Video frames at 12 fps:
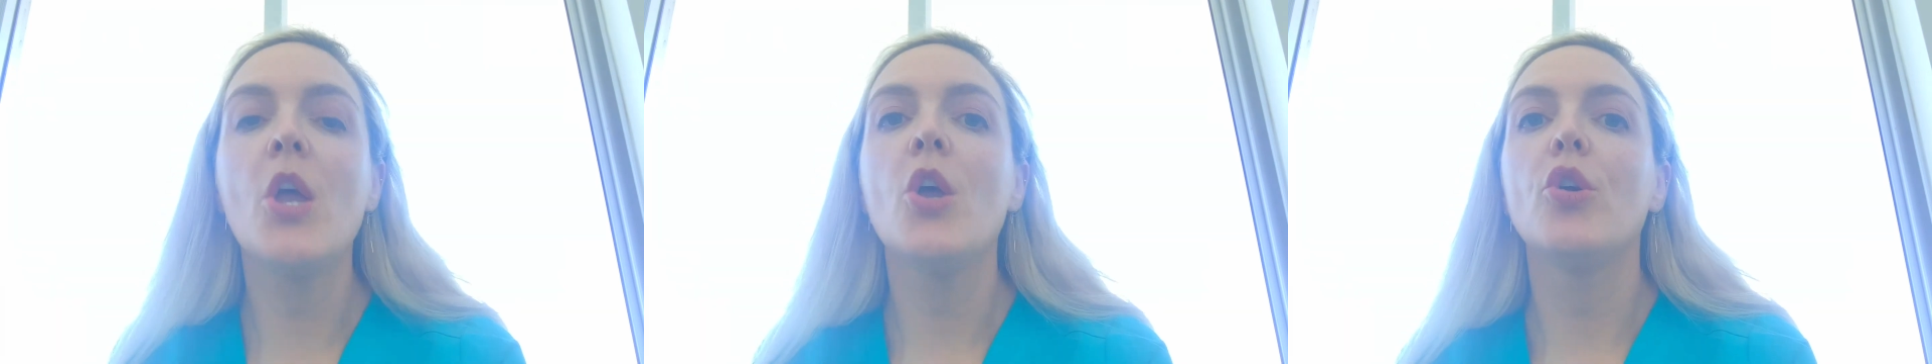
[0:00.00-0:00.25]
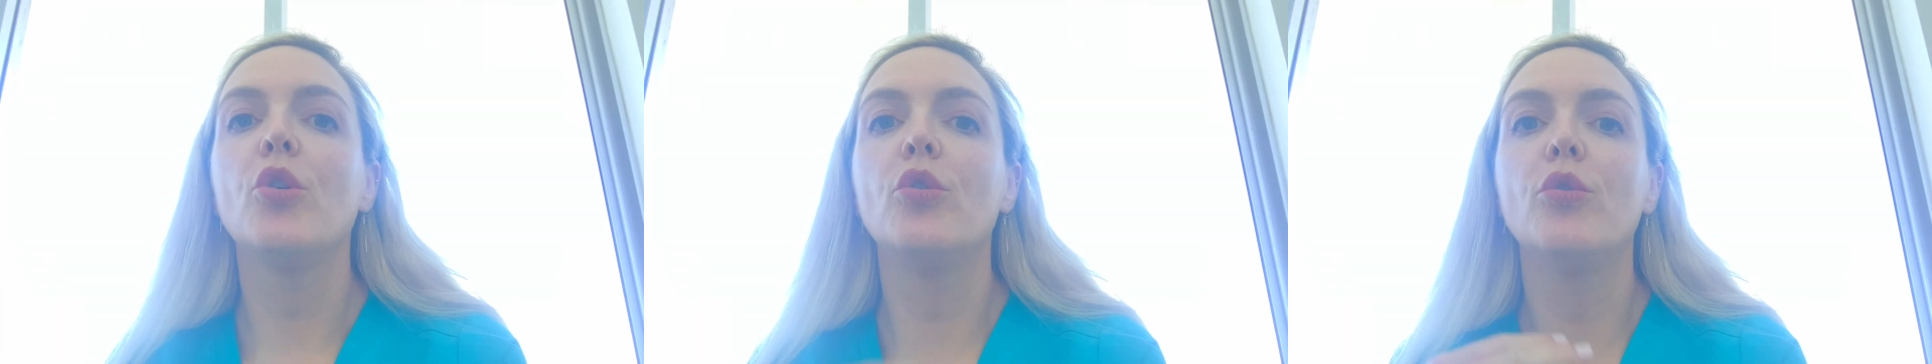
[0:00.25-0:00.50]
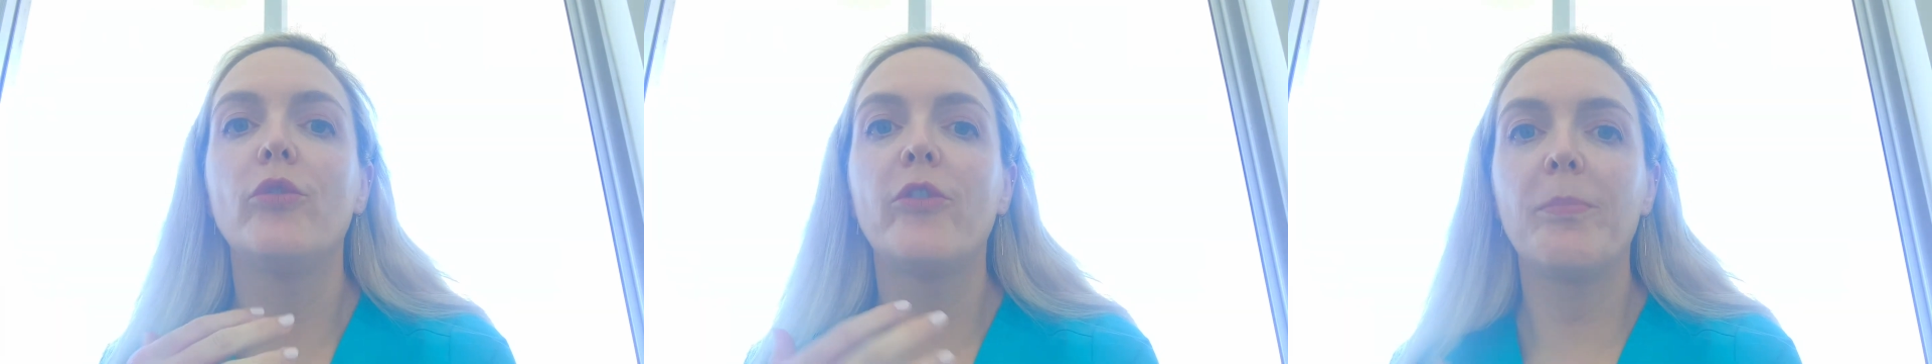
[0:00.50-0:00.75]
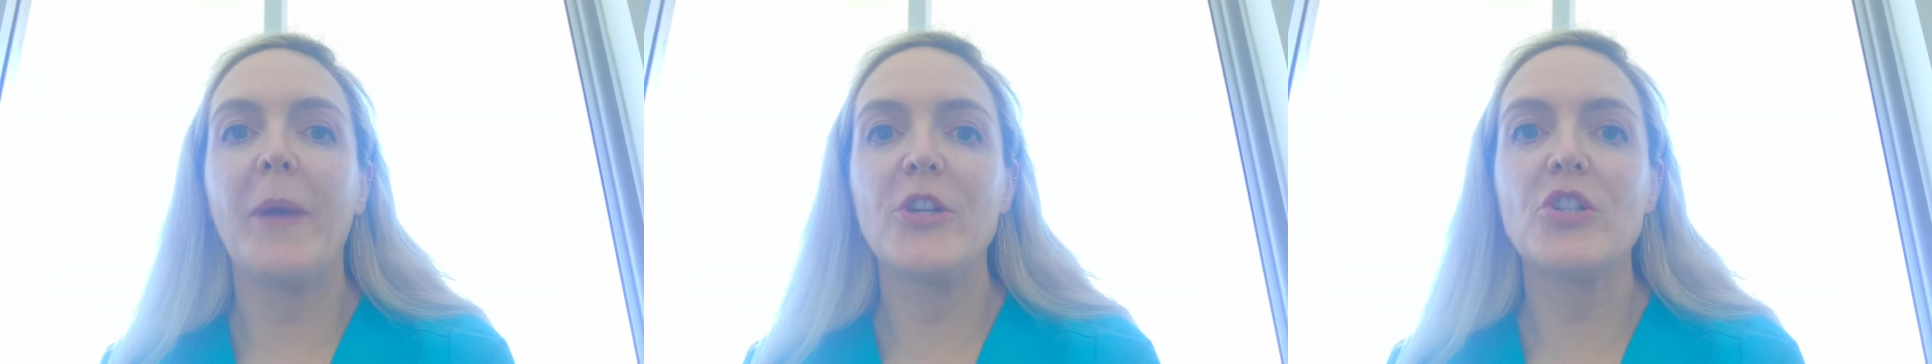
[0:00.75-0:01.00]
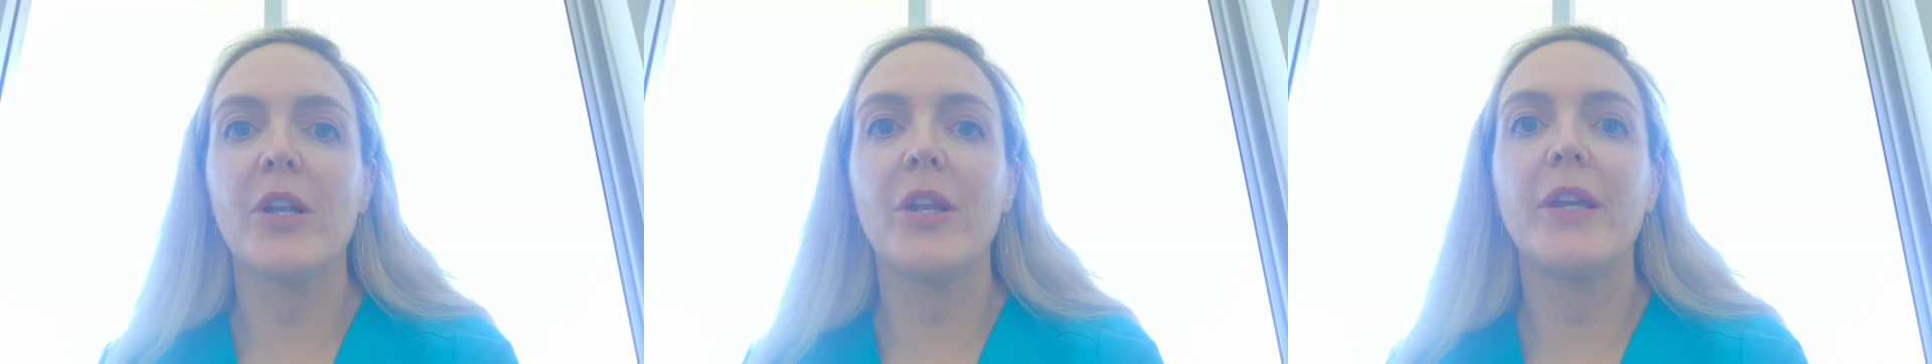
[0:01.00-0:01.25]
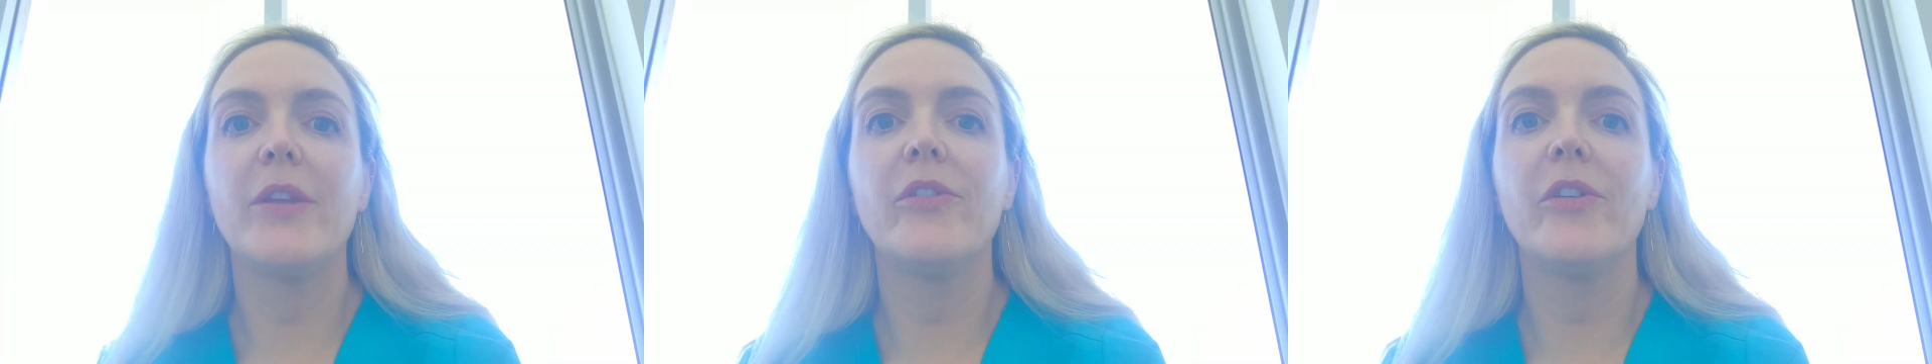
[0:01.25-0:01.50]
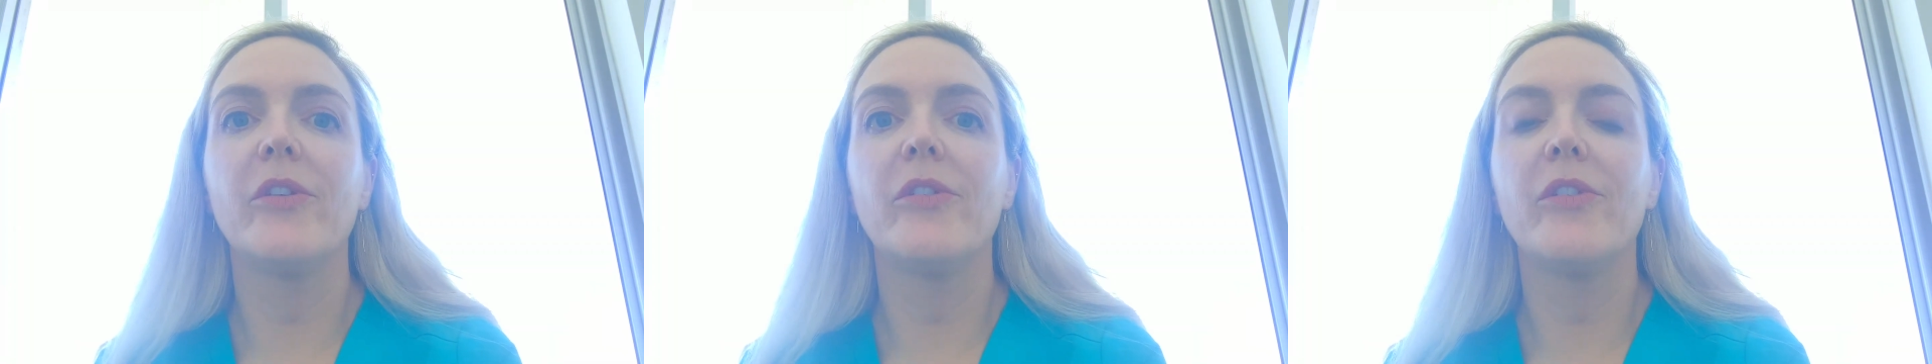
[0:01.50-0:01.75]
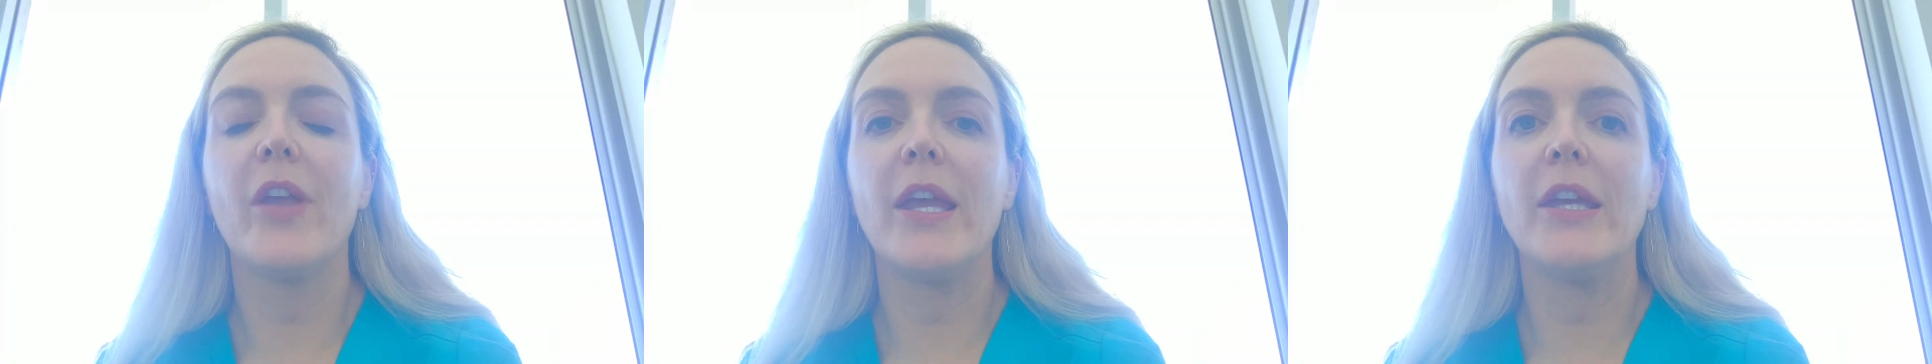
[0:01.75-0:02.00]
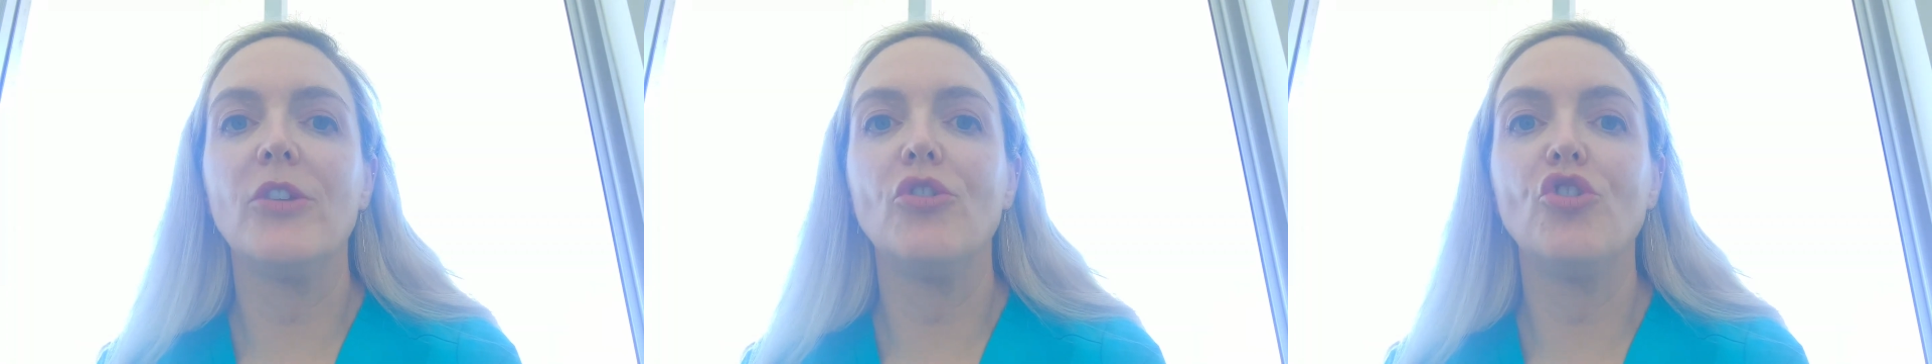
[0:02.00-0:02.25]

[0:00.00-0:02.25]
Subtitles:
who specializes in